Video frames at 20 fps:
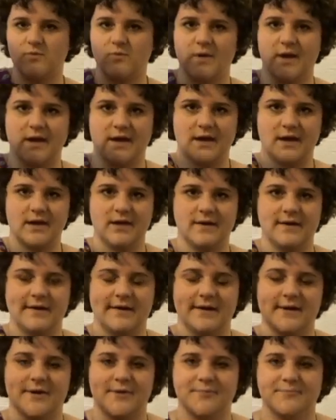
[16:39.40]

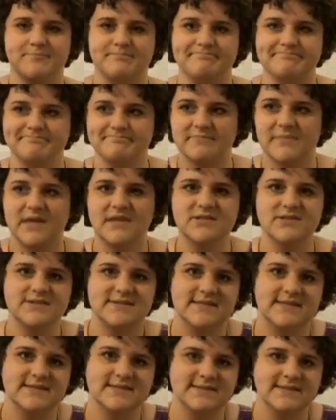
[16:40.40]
where it just
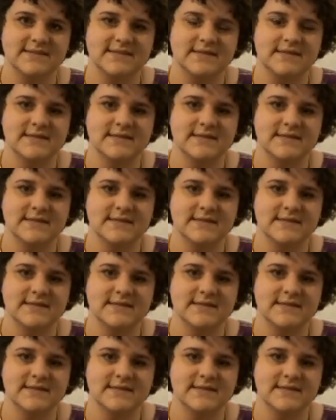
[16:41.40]
hits